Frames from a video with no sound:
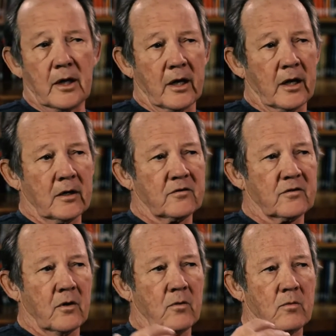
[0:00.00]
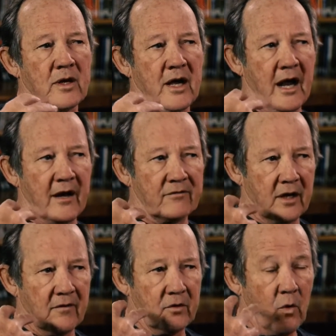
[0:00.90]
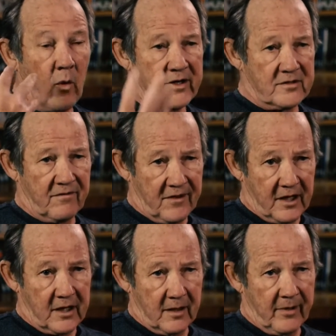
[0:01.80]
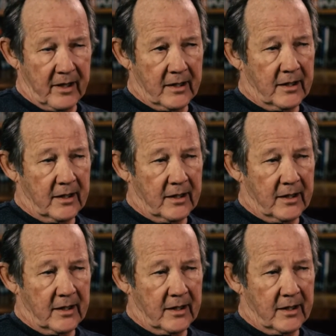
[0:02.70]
And so we have to have new ways of thinking about it.